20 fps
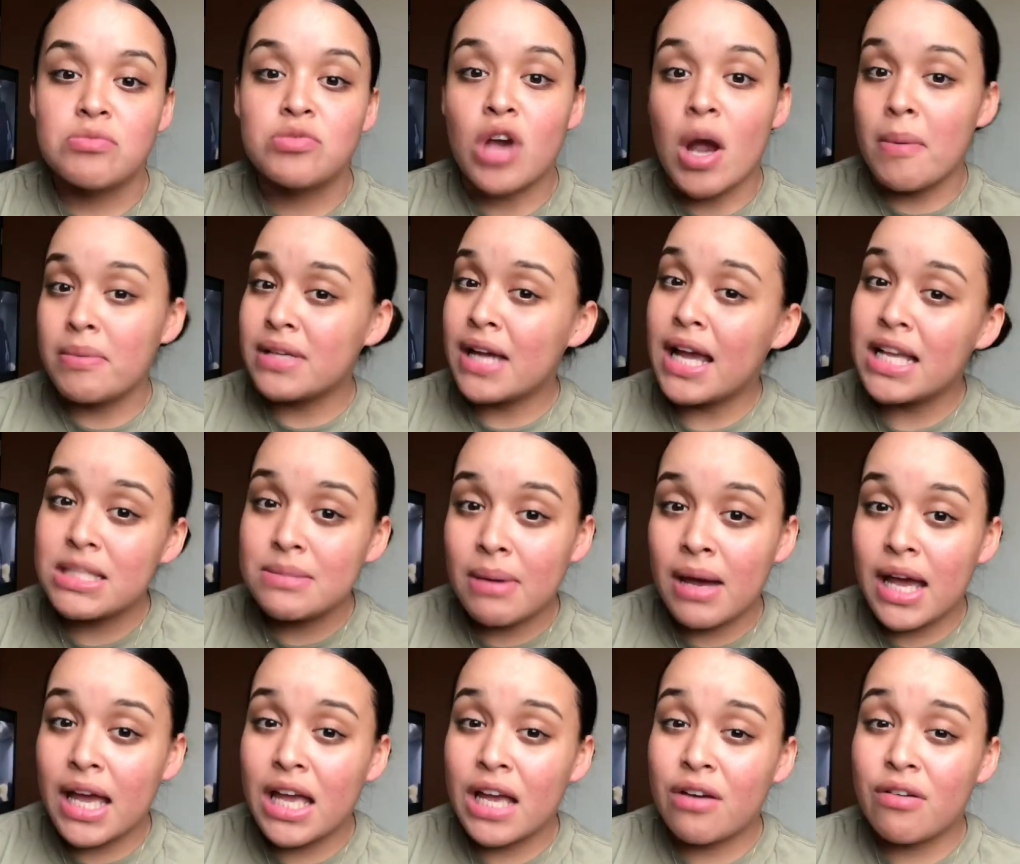traumatized
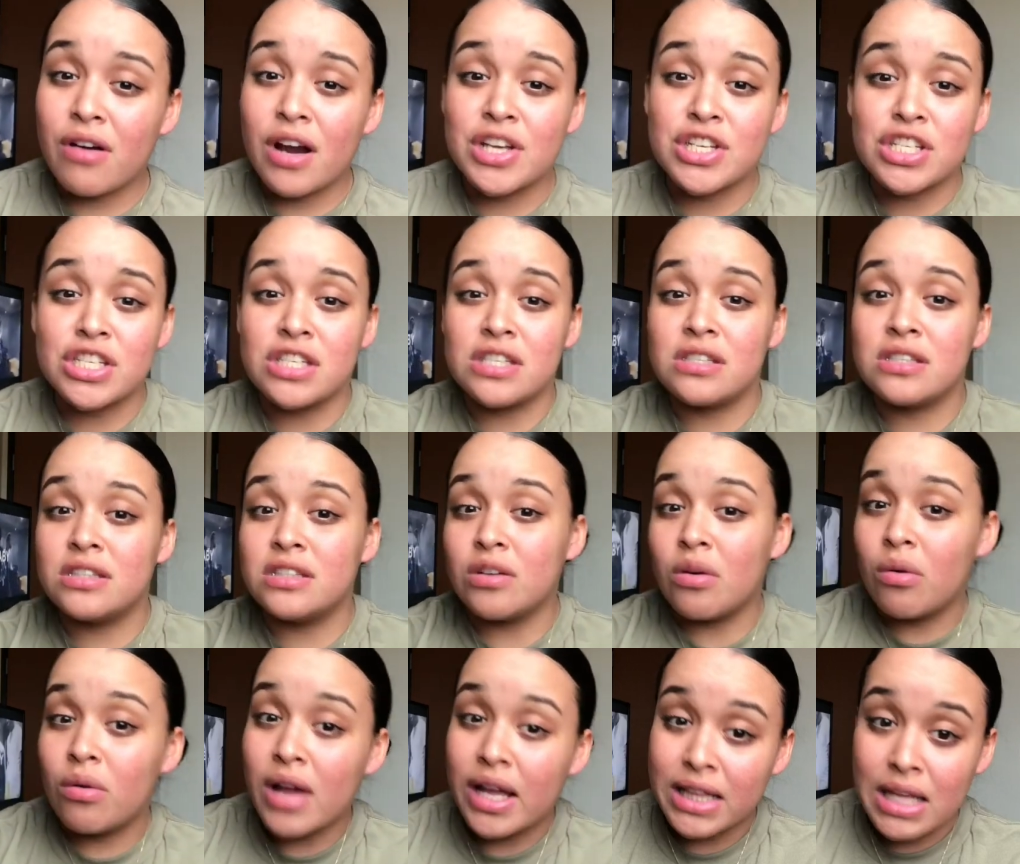by it, or I just
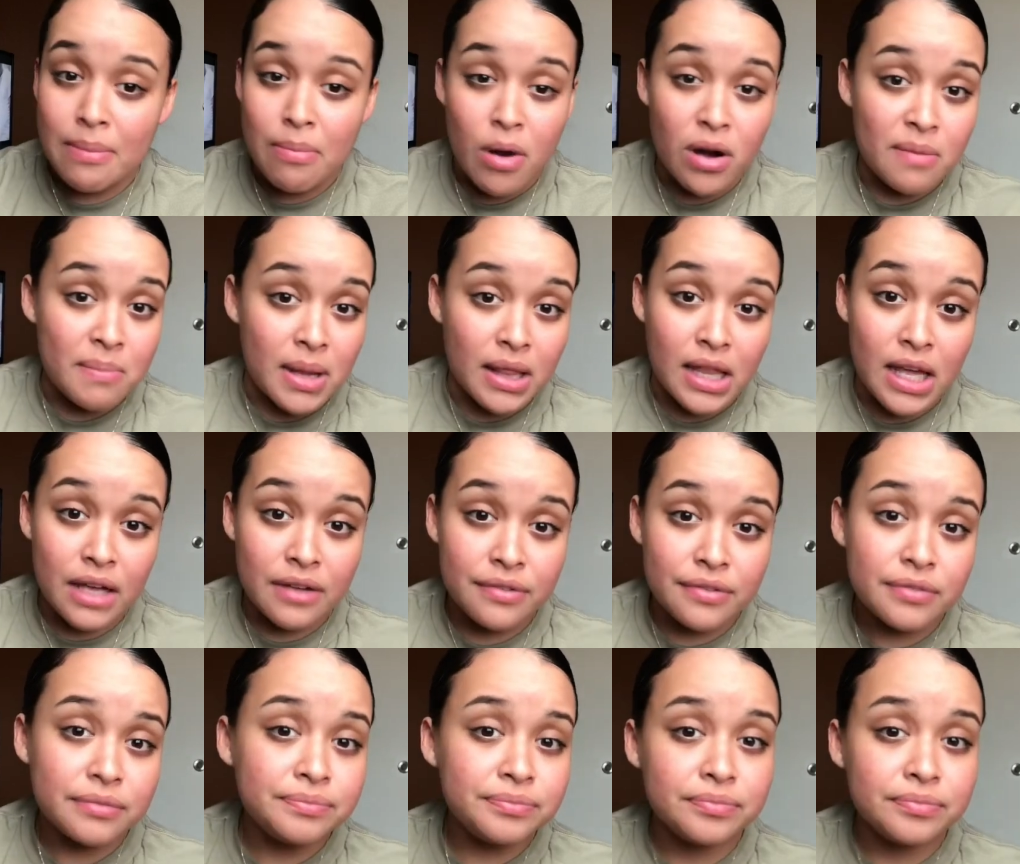don't like that part of my life.